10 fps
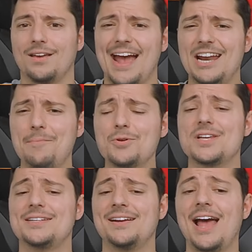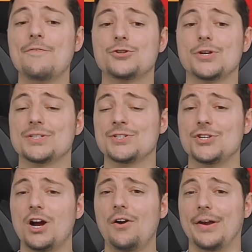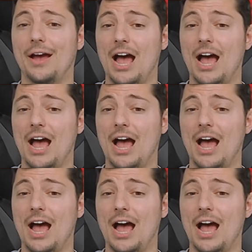At number 16, I have Tristan Jarry.